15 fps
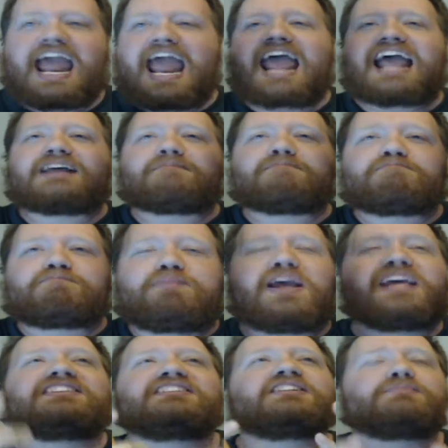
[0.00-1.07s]
And it
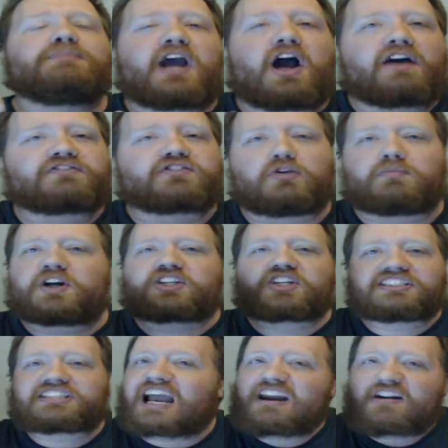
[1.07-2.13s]
pisses me off so much
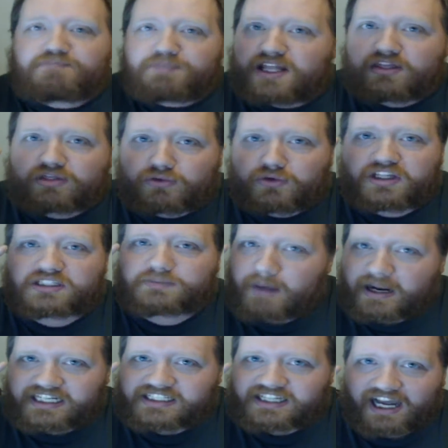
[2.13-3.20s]
because I have been through this
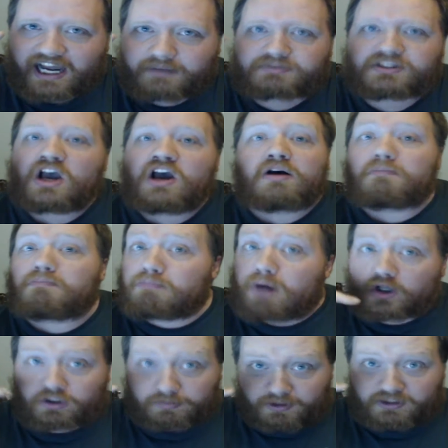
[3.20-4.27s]
many times,
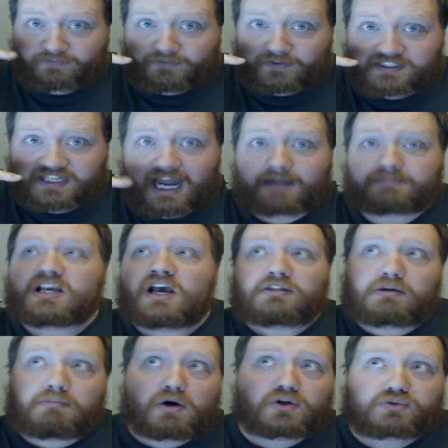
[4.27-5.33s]
multiple different times.
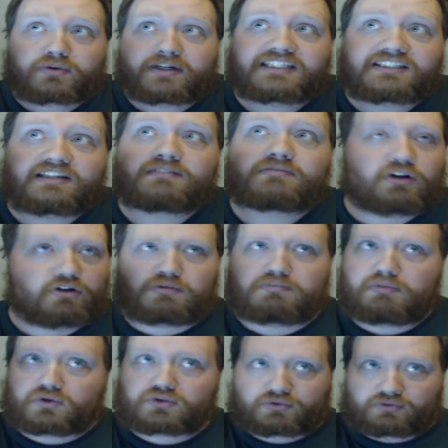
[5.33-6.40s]
The most recent, or the
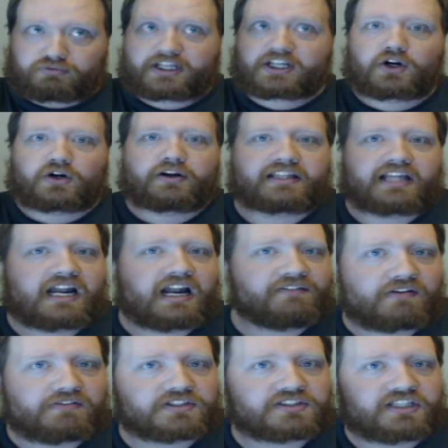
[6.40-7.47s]
most recurring that I've
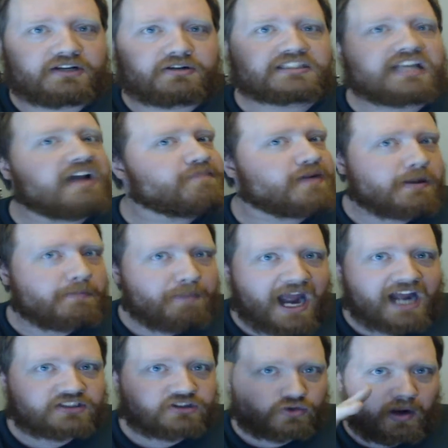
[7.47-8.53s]
ever seen is I've been to
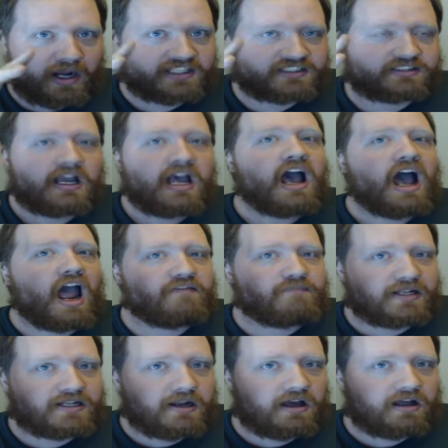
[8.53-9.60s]
PAX twice. I've
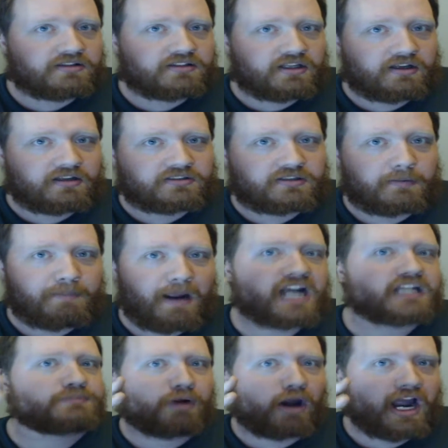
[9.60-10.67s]
been to
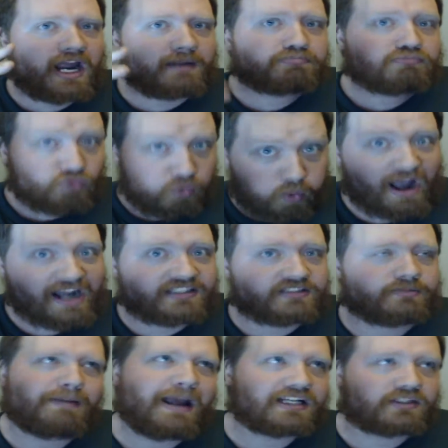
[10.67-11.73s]
PAX Prime
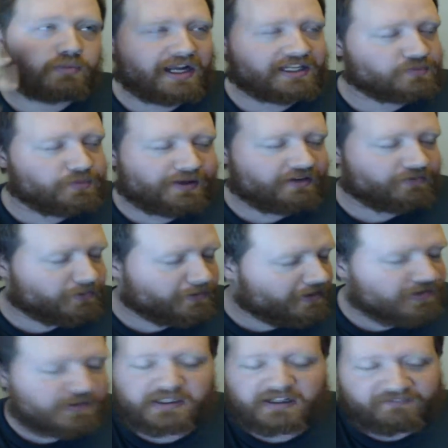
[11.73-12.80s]
twice, PAX West, whatever
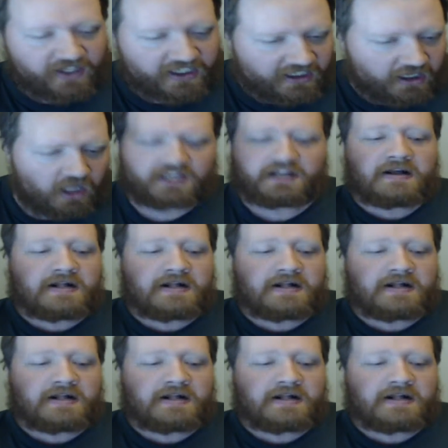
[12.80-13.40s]
you want to fucking call it.